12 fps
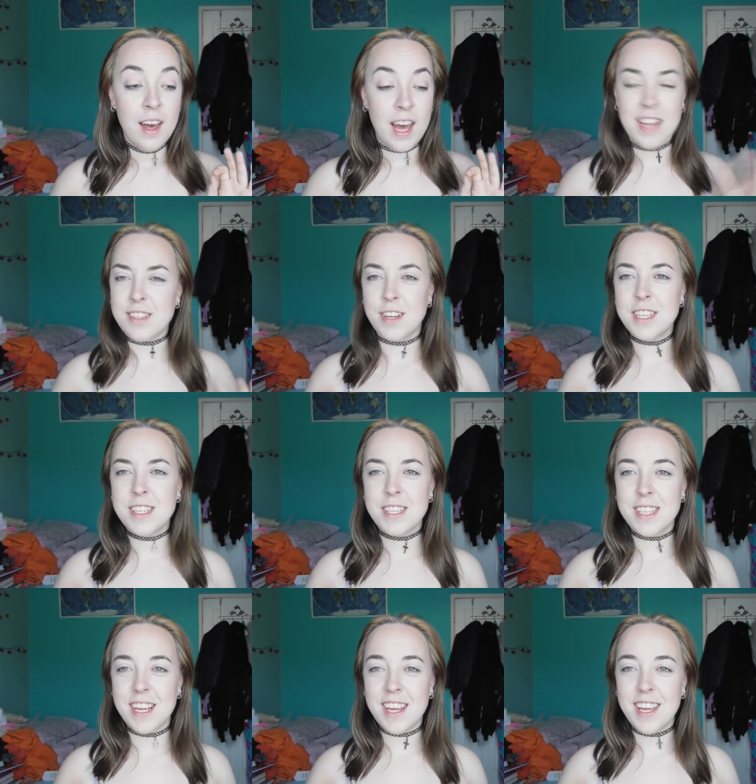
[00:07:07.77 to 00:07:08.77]
It's nice to
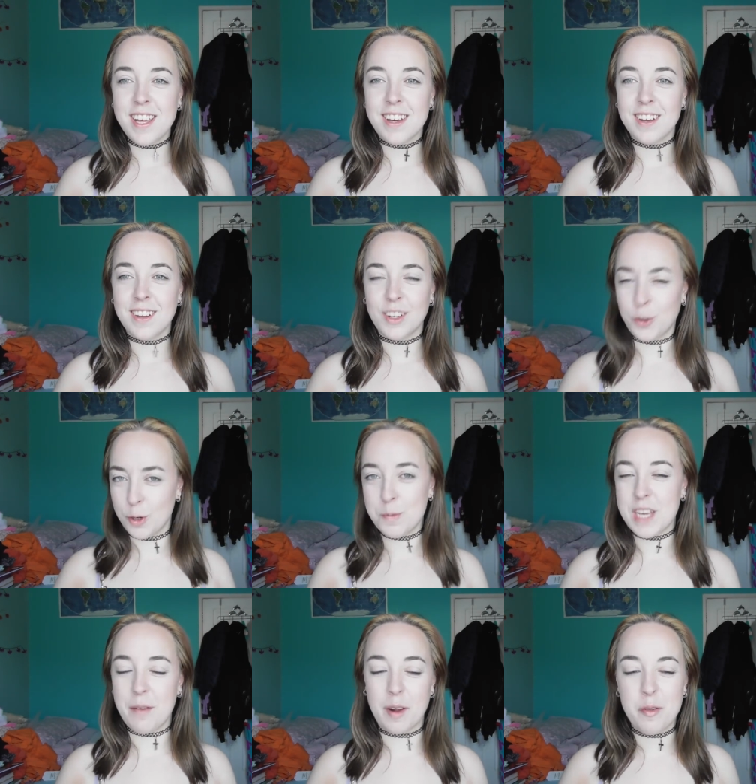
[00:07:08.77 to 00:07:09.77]
see groups
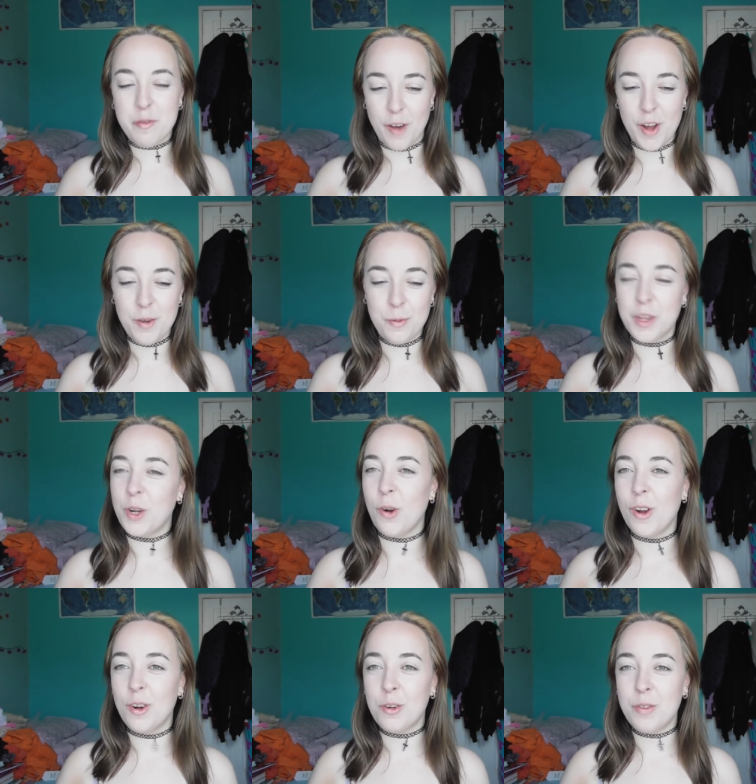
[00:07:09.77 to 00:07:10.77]
having fun with the
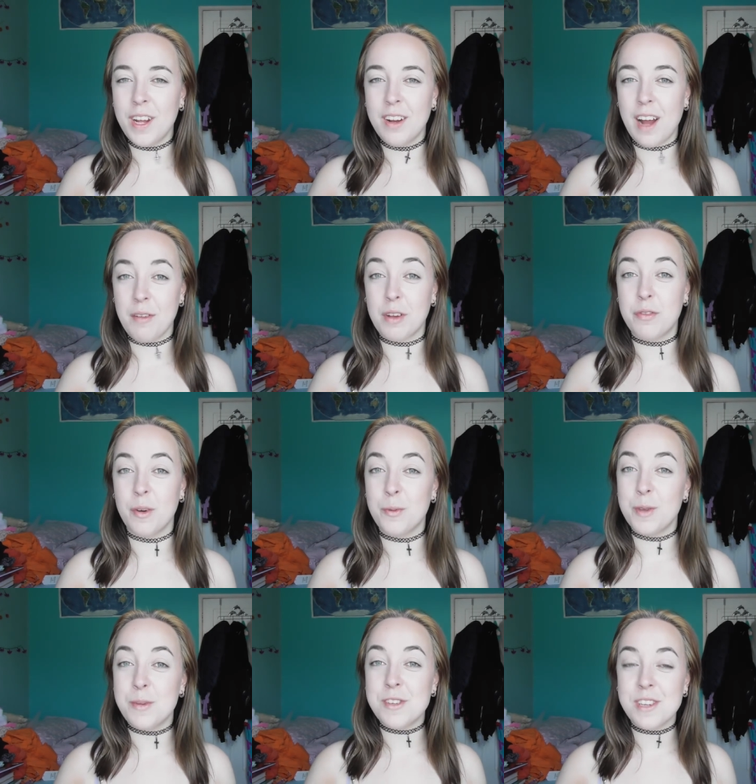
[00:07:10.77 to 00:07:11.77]
choreography and having fun with
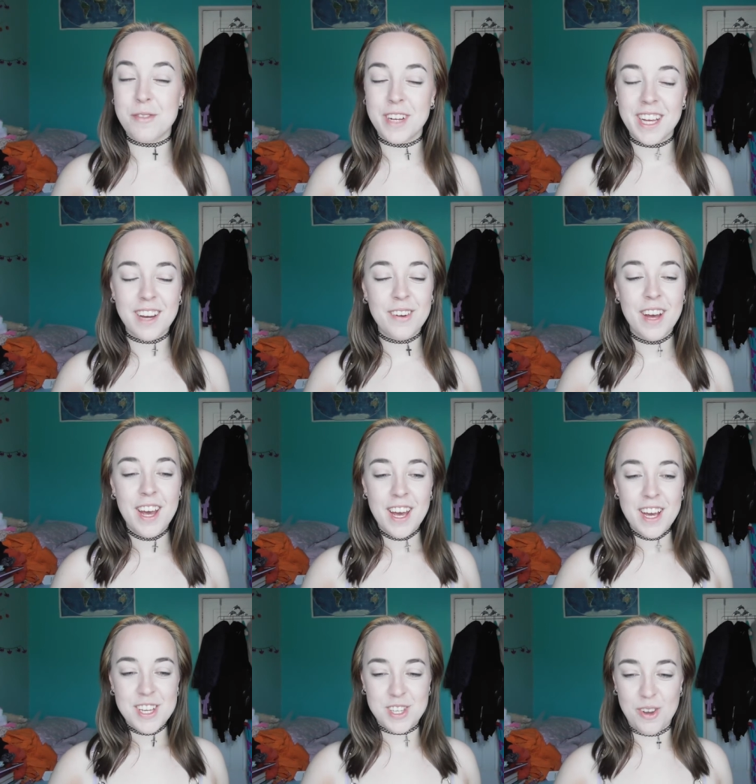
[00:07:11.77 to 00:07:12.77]
the music video.
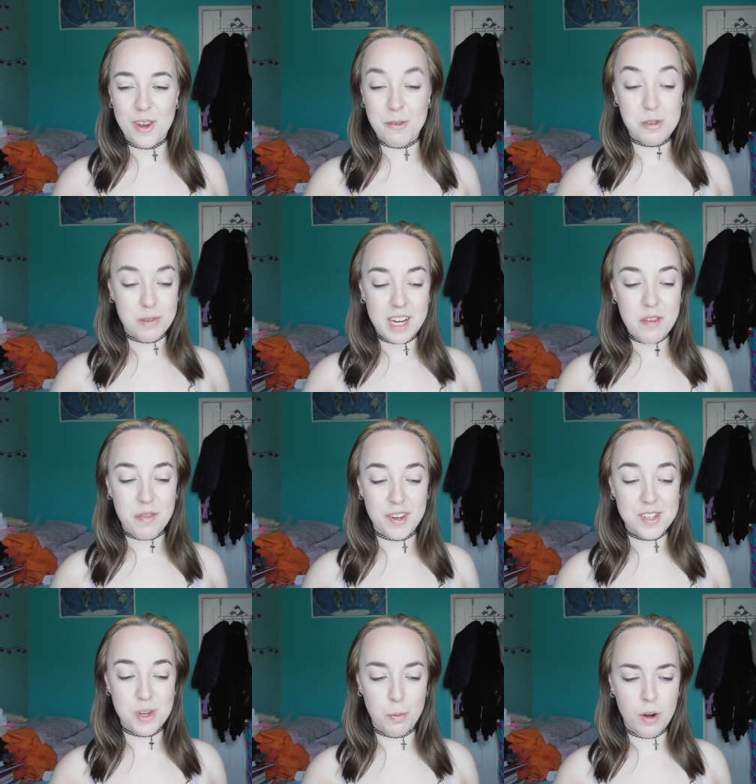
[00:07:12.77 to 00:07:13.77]
So it was really fun
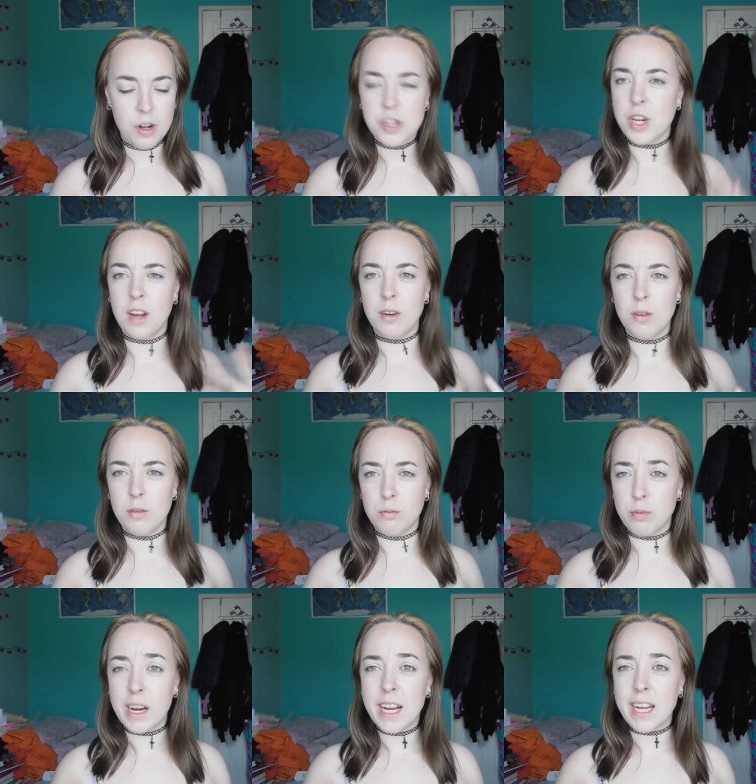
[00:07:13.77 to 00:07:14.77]
to watch and
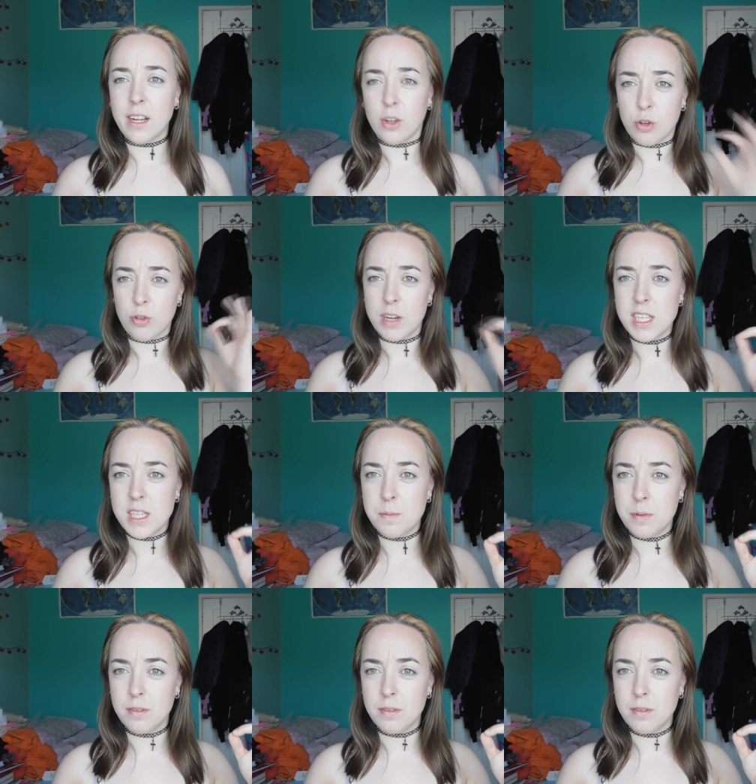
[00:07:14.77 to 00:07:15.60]
really crisp.